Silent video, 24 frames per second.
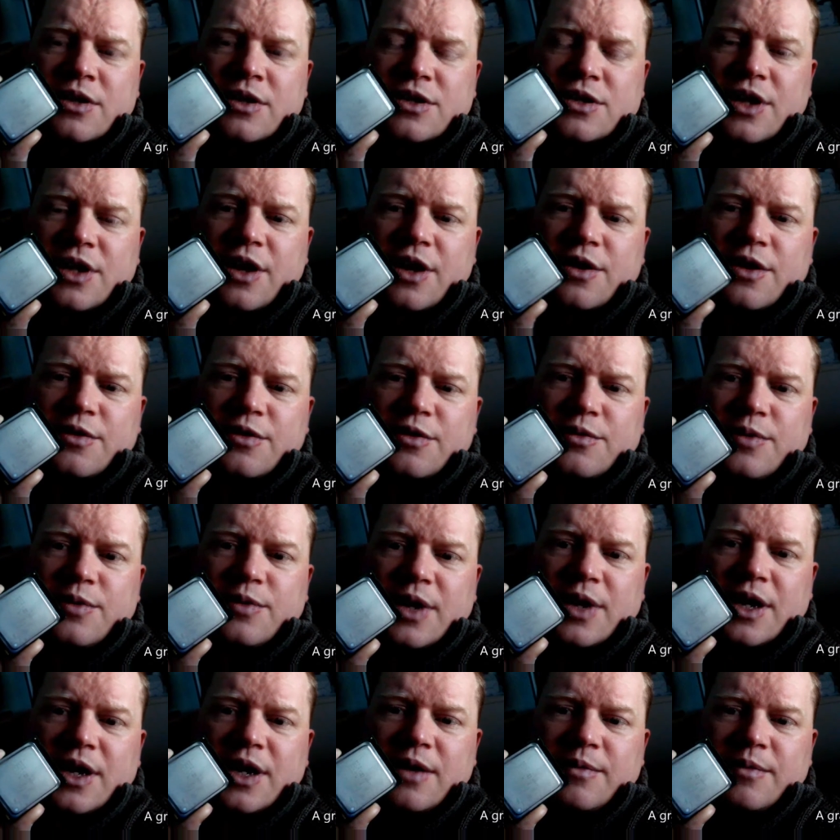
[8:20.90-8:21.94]
so
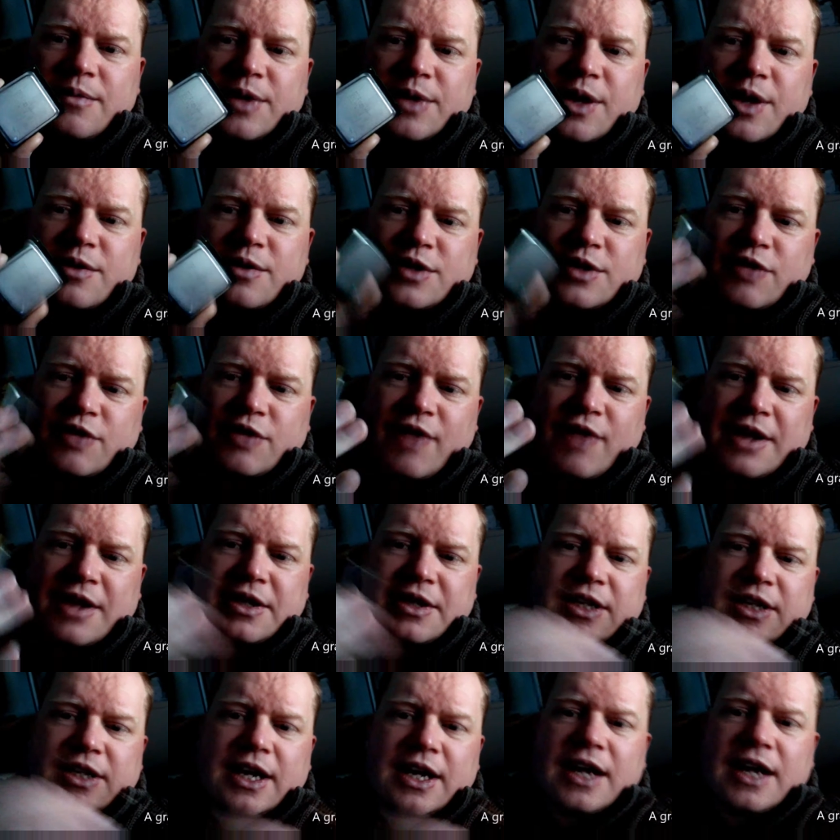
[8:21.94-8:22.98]
um, you know it's a
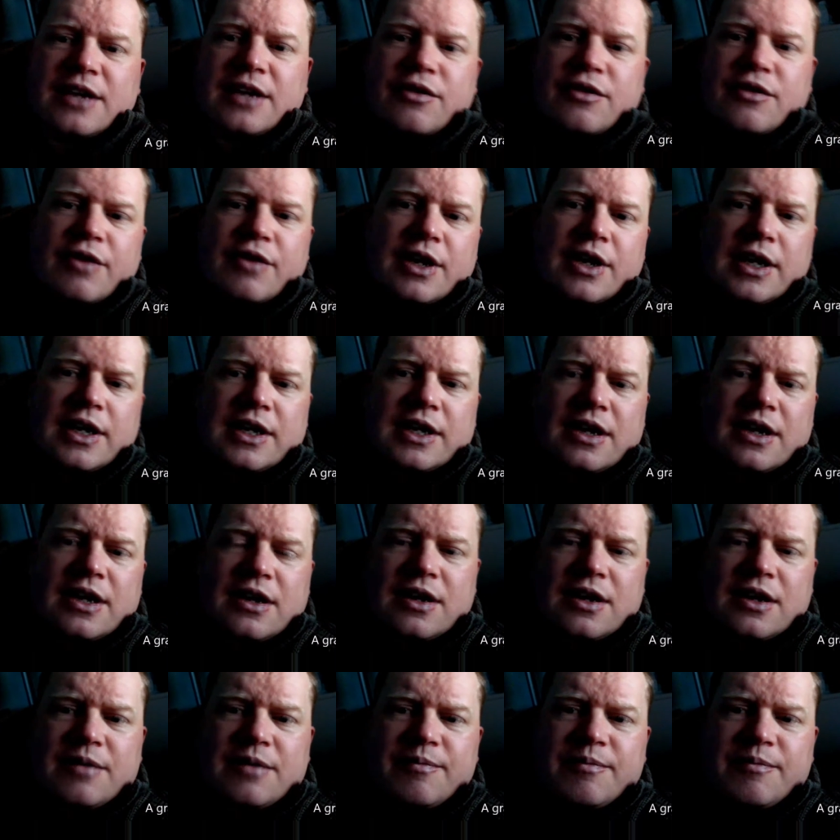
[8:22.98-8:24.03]
grand in your hand really.
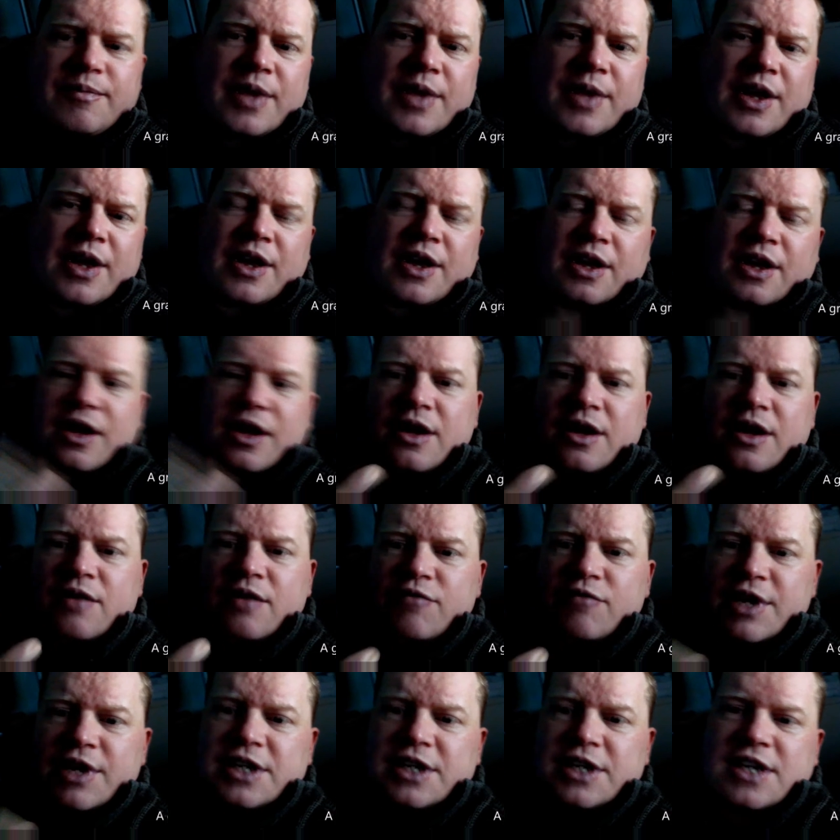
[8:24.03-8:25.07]
Um,
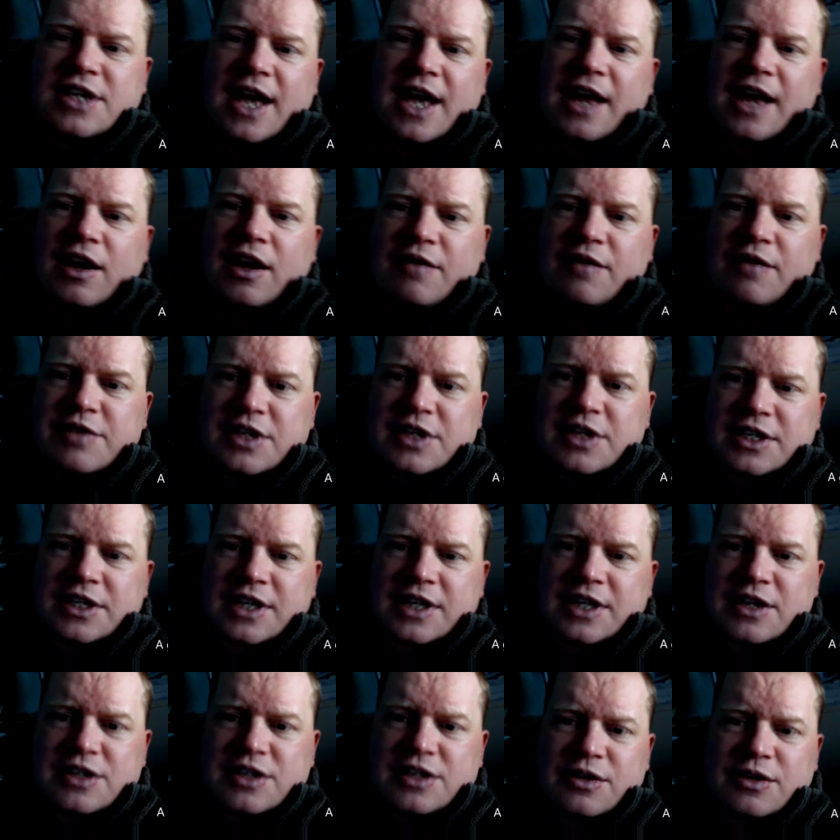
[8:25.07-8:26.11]
retail, obviously,
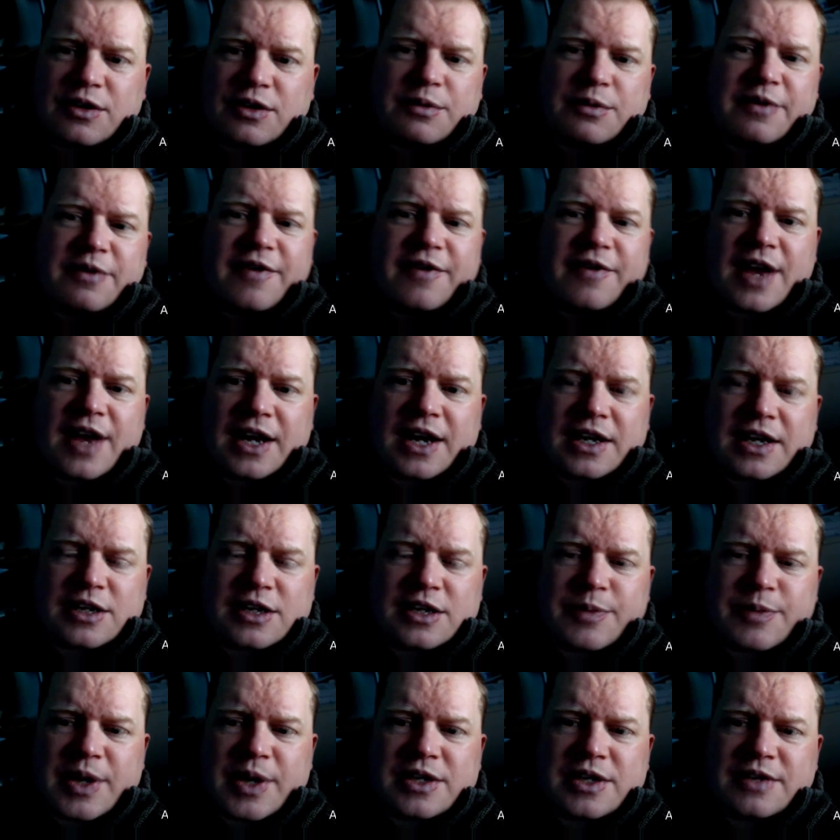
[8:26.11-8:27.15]
they're still going to be fairly
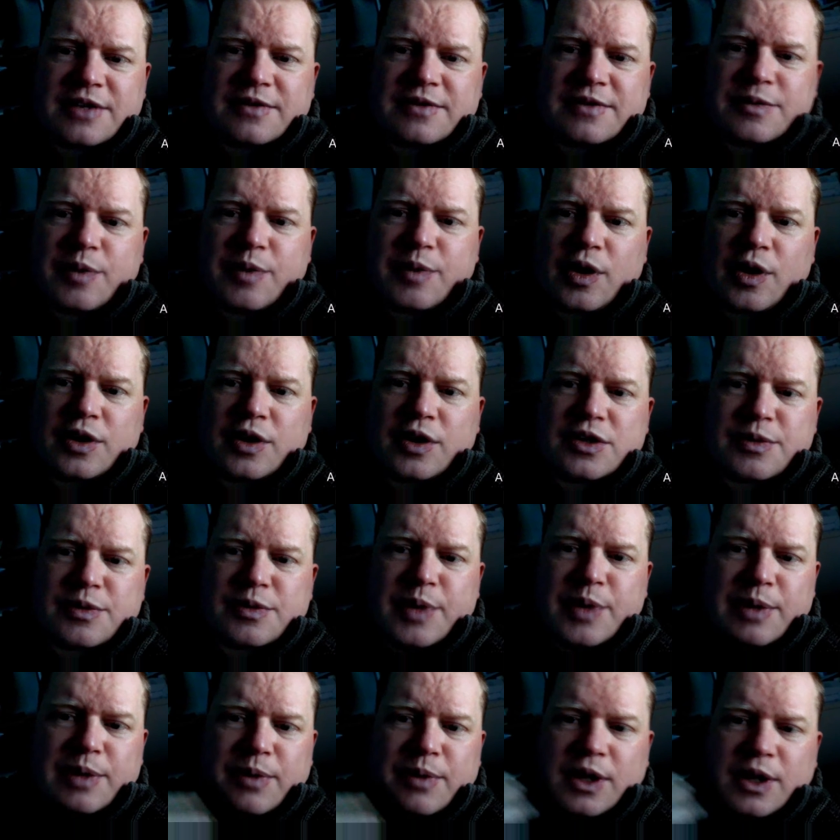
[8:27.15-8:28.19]
expensive to buy because the
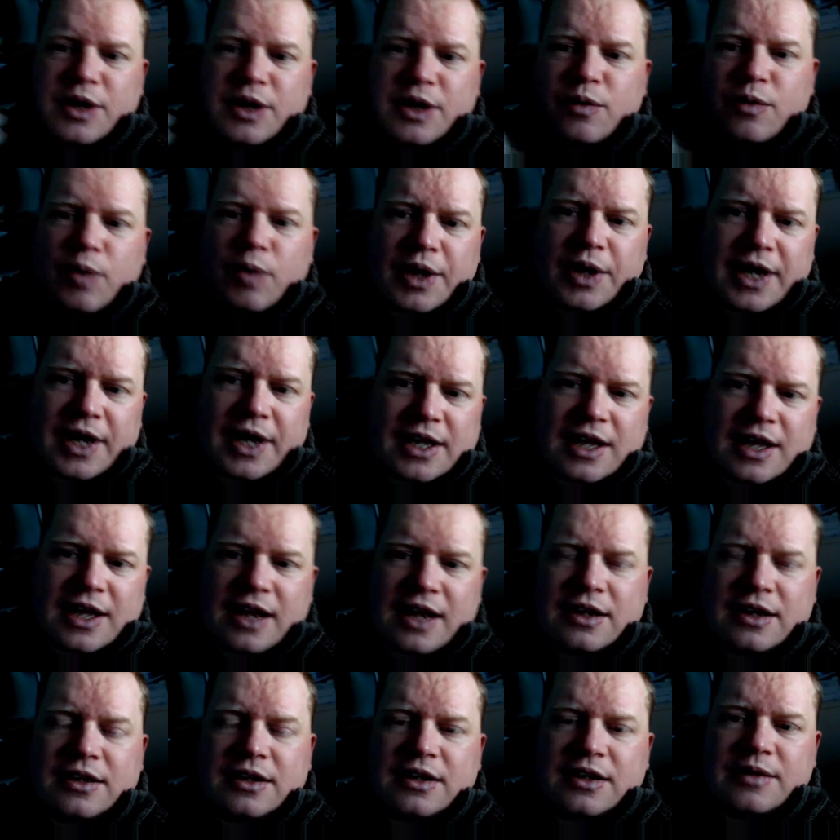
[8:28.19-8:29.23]
people are going to want to get
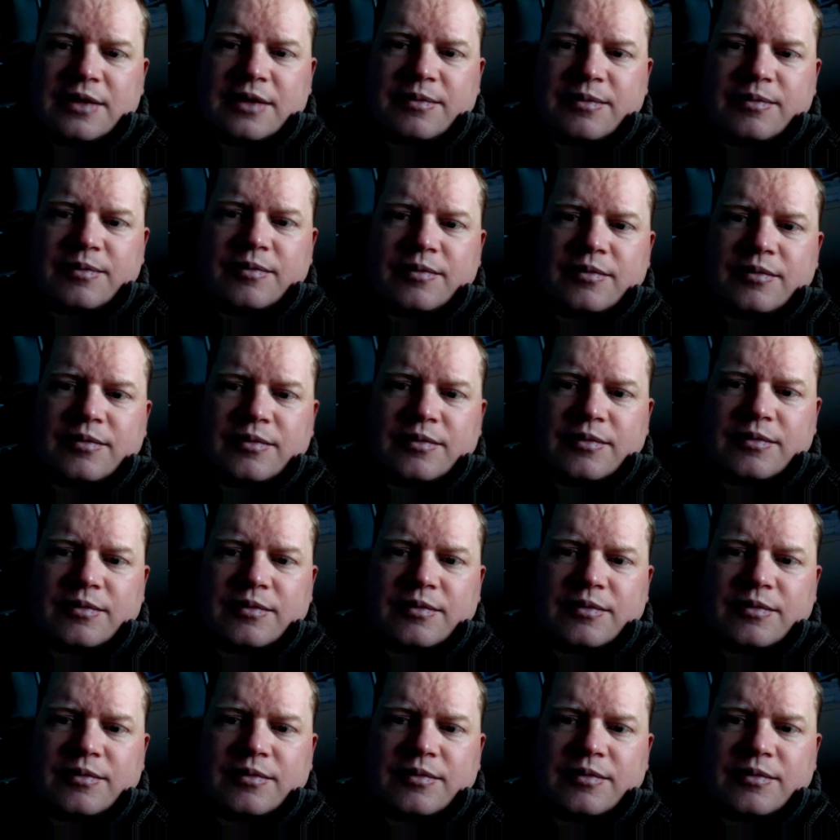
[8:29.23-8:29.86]
that um,